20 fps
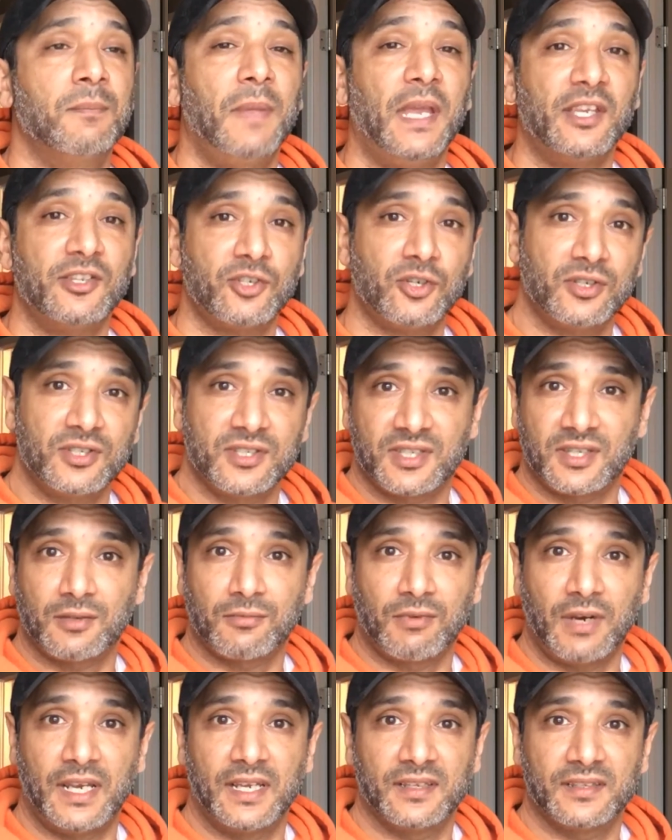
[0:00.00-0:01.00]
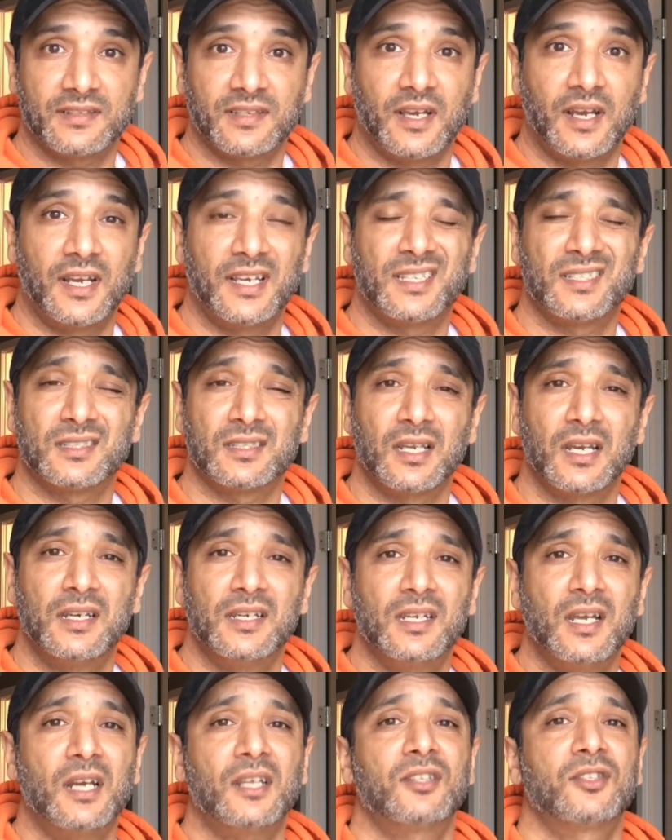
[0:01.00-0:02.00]
Make sure it's the right size,
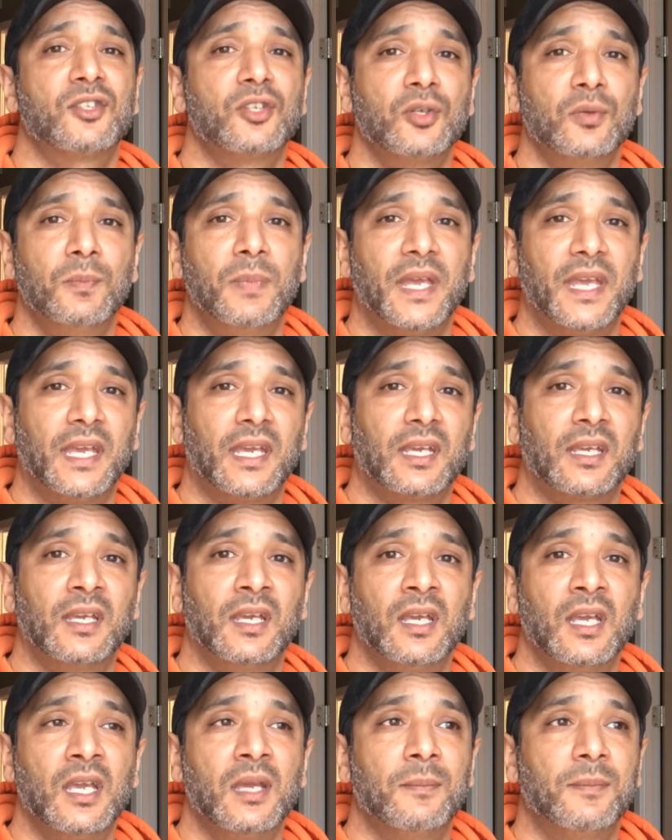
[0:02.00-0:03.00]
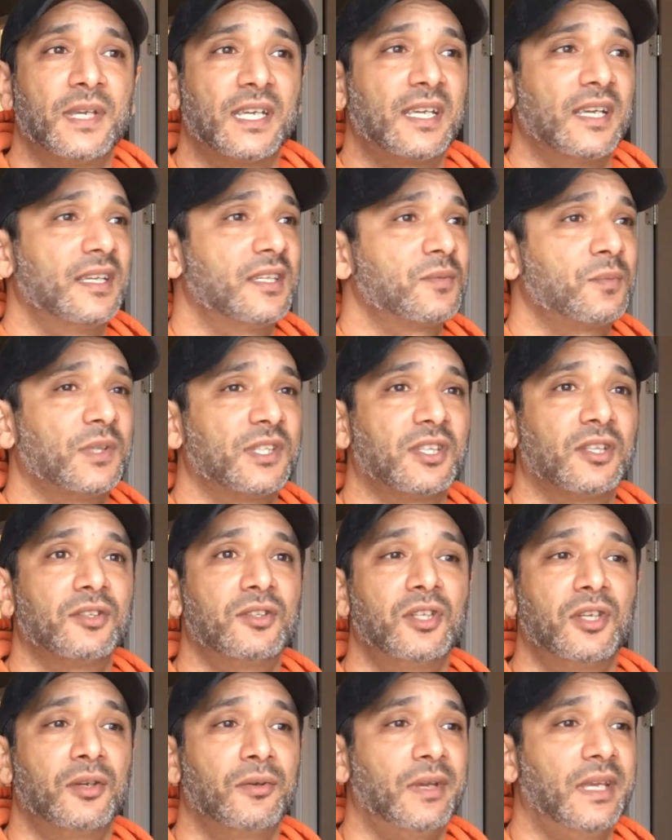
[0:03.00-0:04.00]
not too big, because what they'll
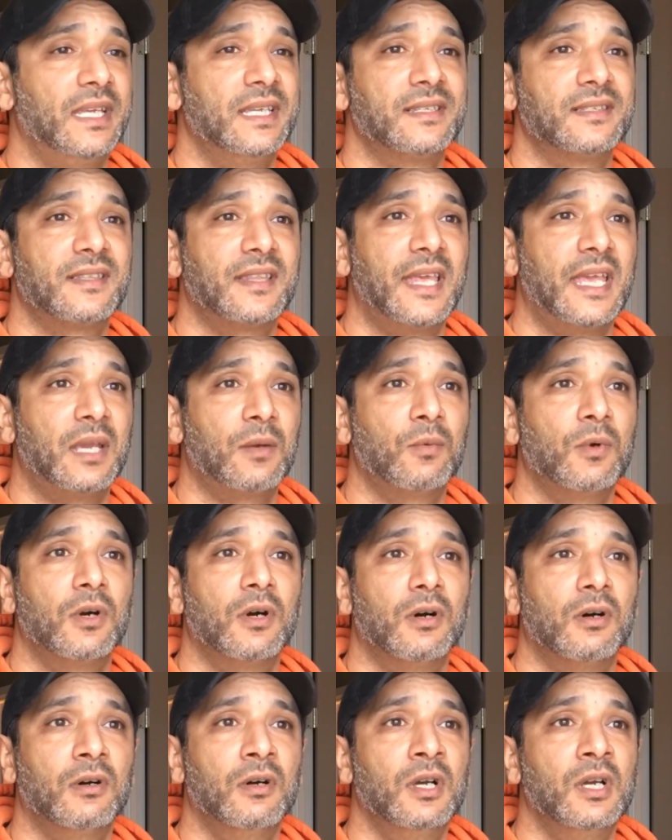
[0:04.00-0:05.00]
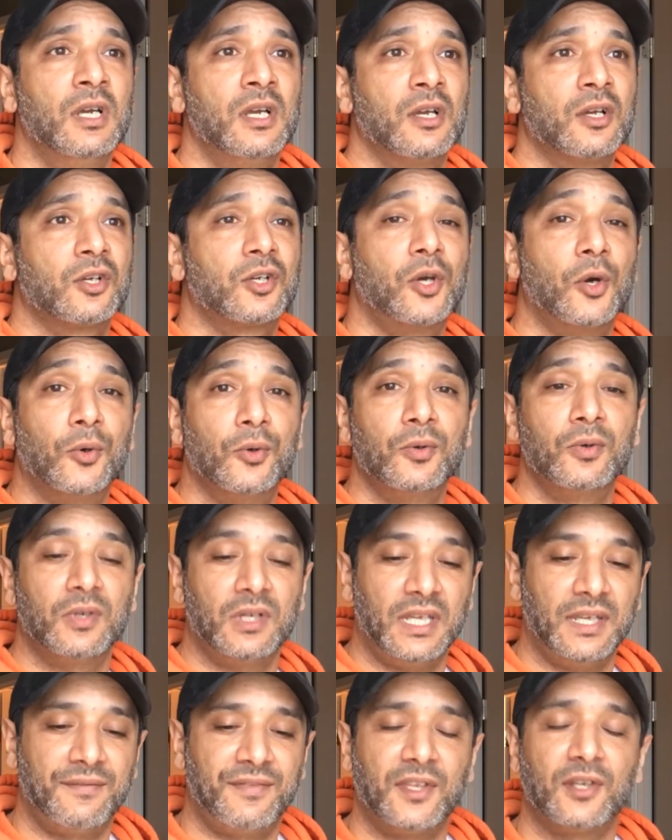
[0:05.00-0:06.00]
do is they will
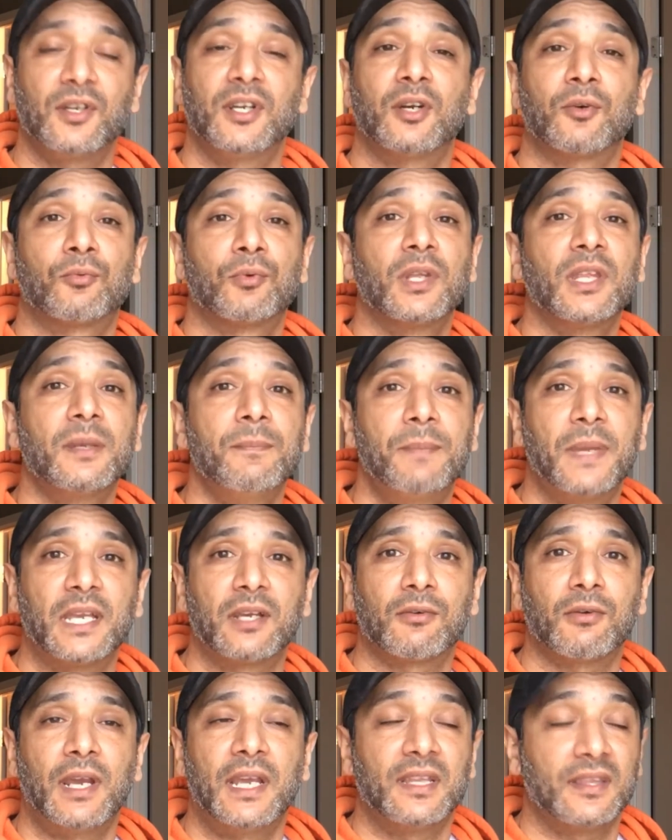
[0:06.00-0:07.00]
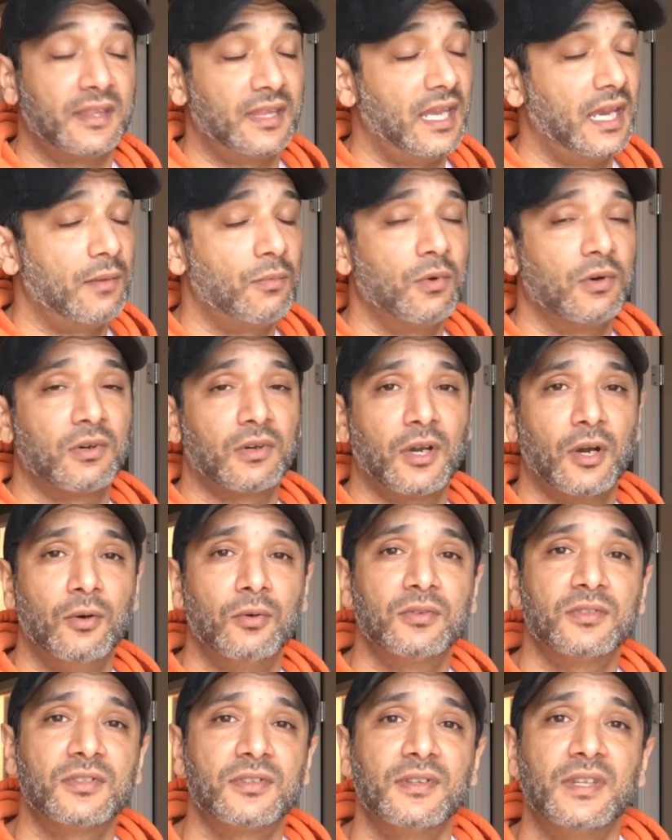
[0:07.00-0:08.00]
go, if they're in a really big crate, they will
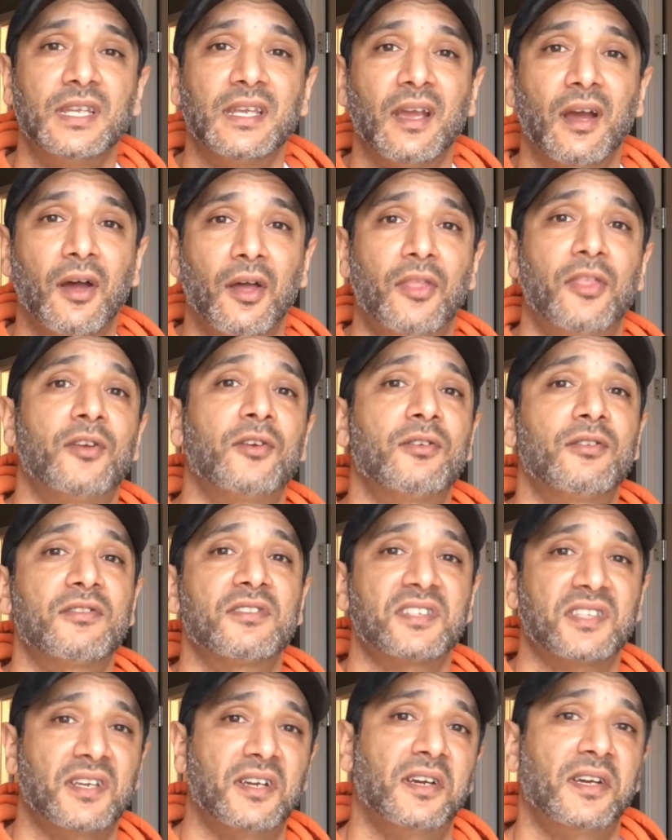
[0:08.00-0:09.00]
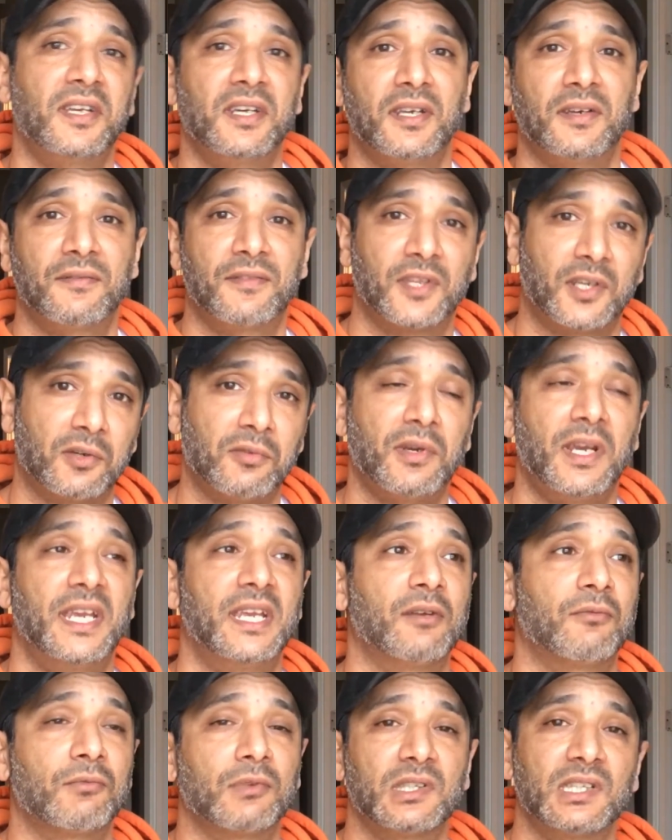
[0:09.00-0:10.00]
go to the other side of the
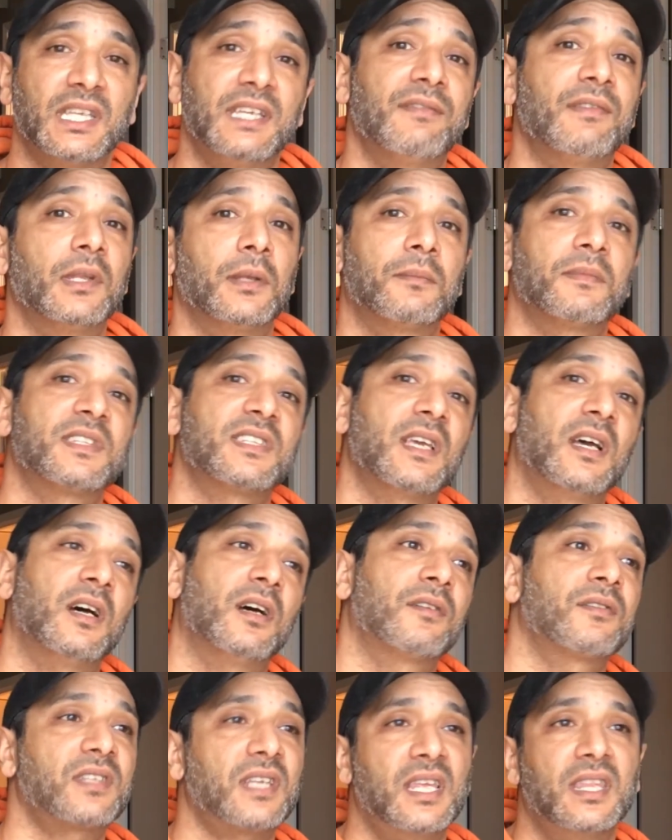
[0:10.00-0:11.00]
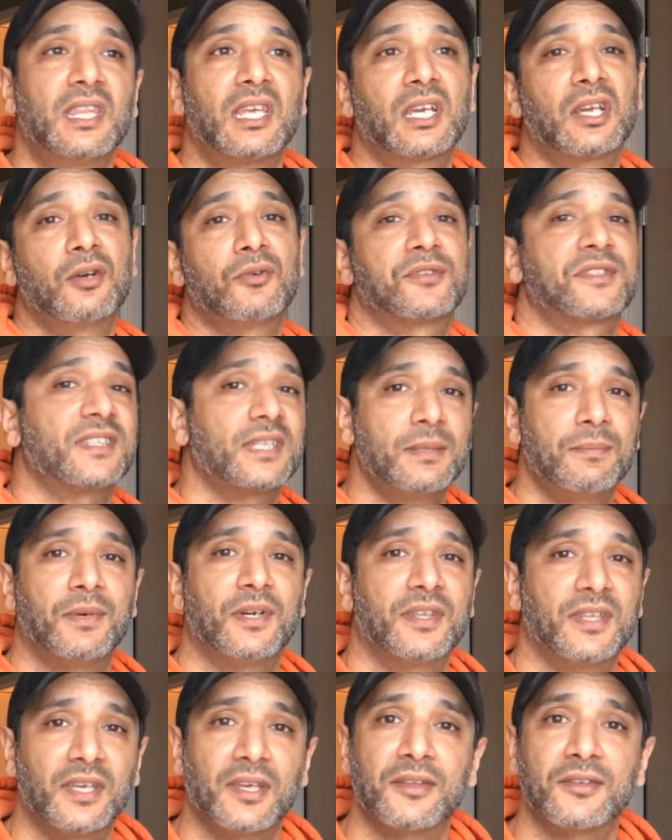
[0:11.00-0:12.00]
crate, relieve themselves, and then go
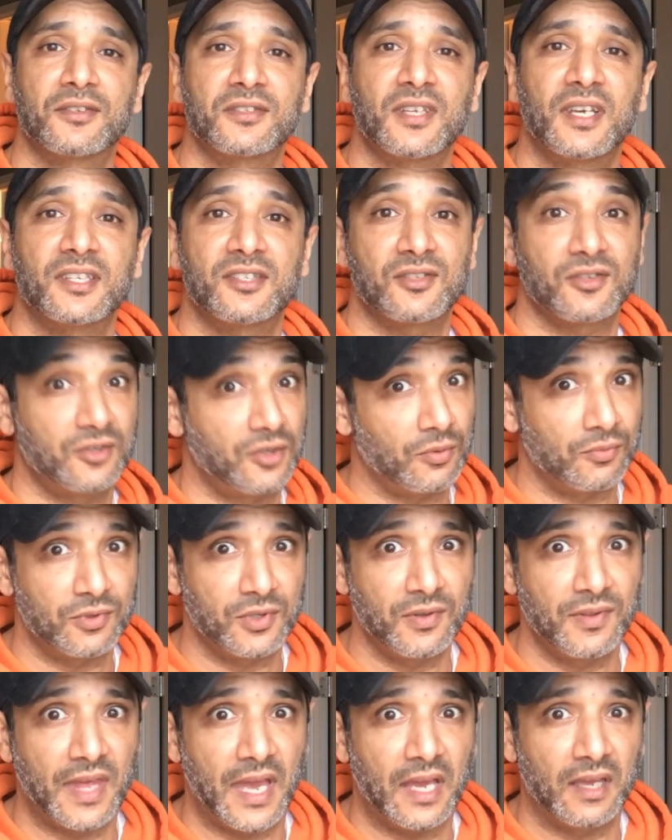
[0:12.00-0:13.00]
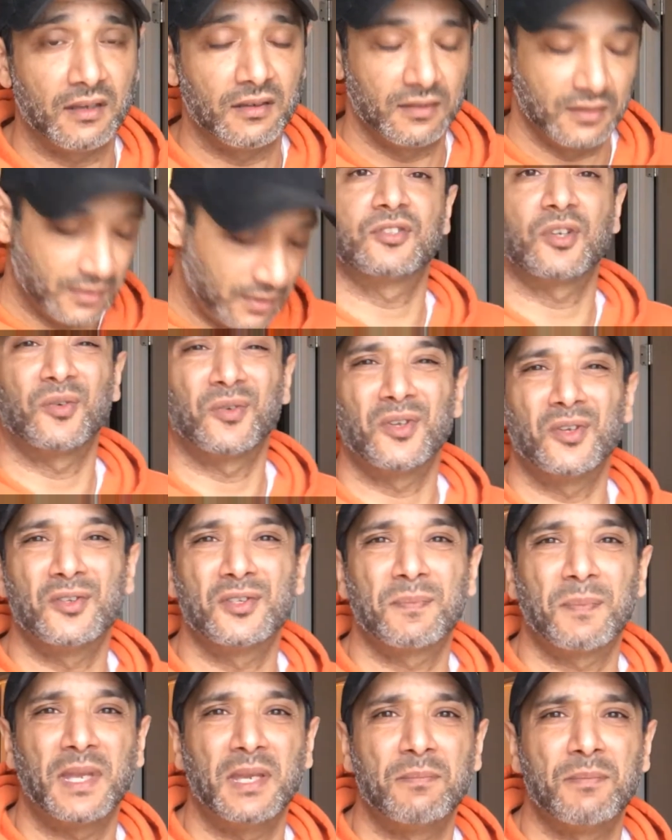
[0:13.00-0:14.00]
sleep on the other side. So don't do that. Don't
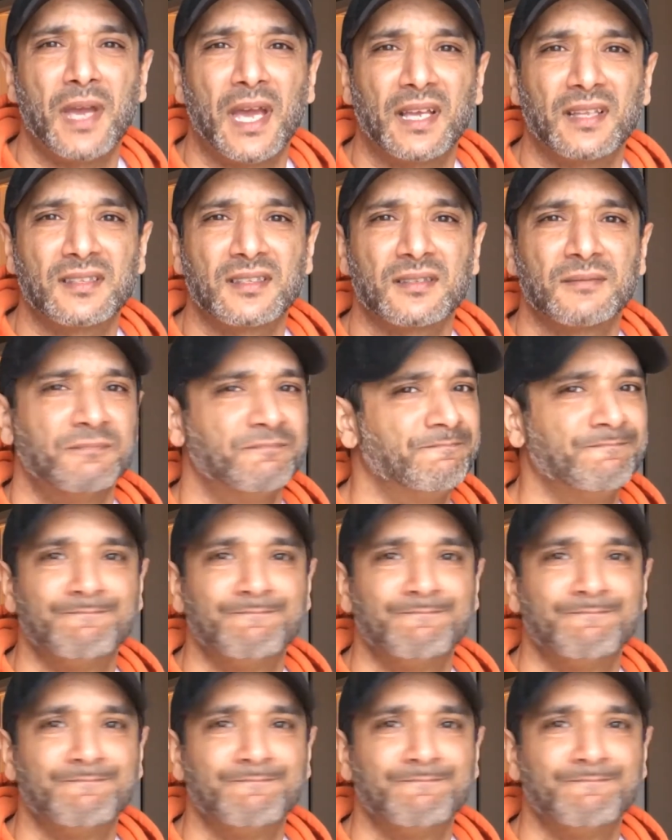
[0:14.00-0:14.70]
use pee pads.